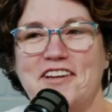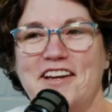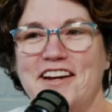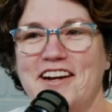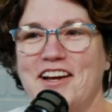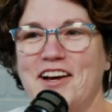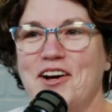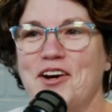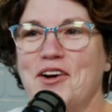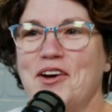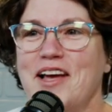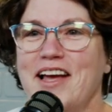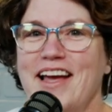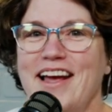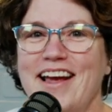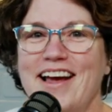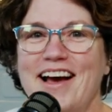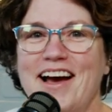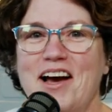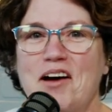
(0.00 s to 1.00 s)
You know,
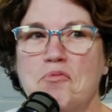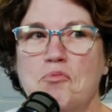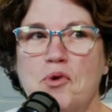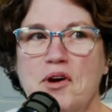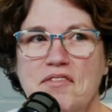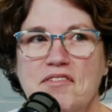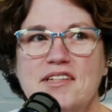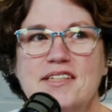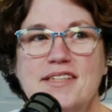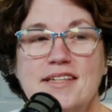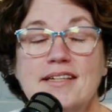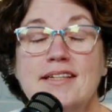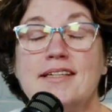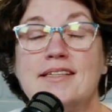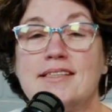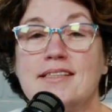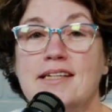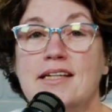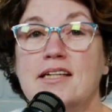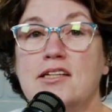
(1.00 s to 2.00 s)
um, we have a
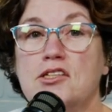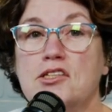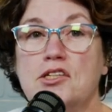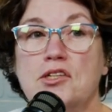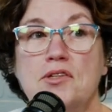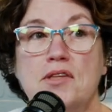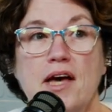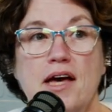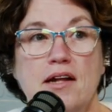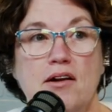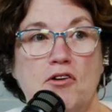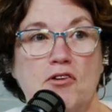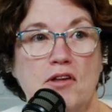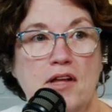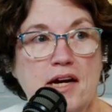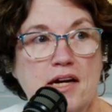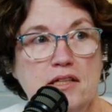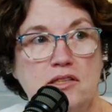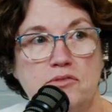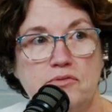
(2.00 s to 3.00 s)
tendency to do that. Our
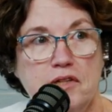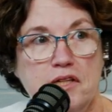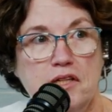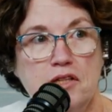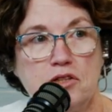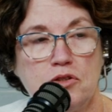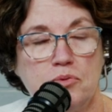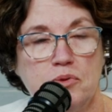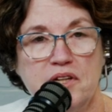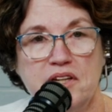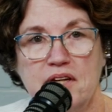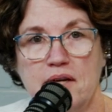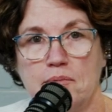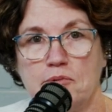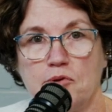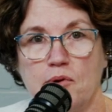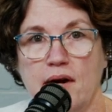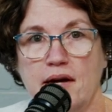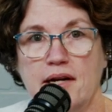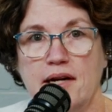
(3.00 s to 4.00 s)
last vehicle we
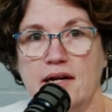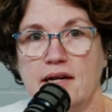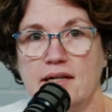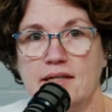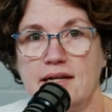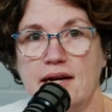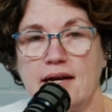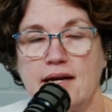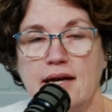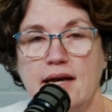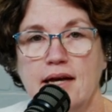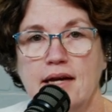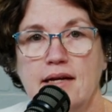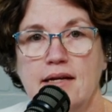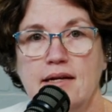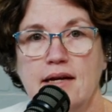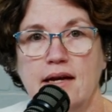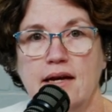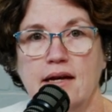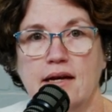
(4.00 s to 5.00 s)
kept right out a
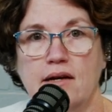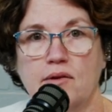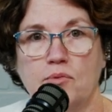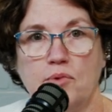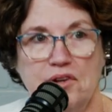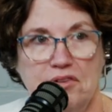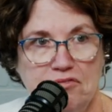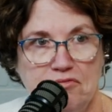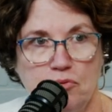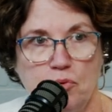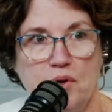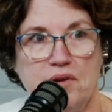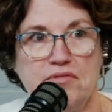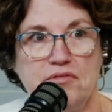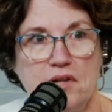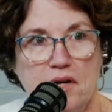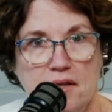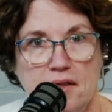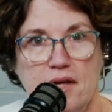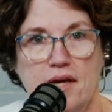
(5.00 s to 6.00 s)
decade, and we've we've
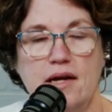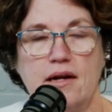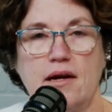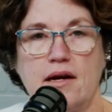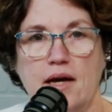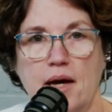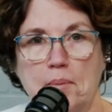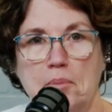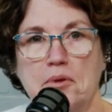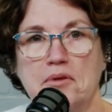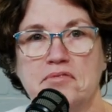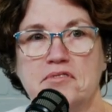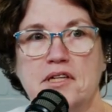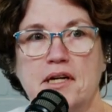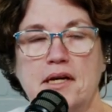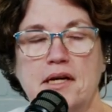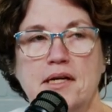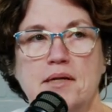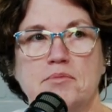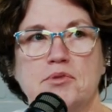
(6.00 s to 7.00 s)
done that a couple of
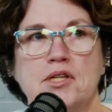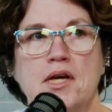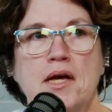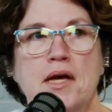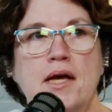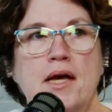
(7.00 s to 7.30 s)
times.